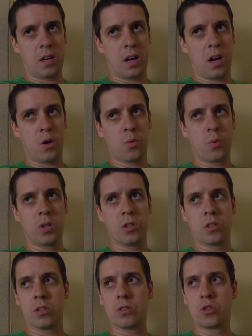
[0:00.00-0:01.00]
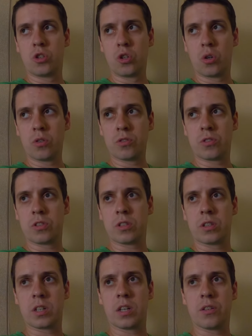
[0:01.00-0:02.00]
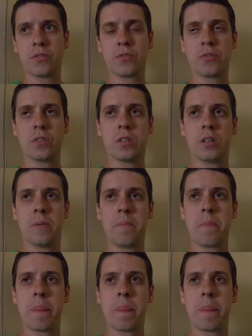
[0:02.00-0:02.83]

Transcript: I will don't have uh,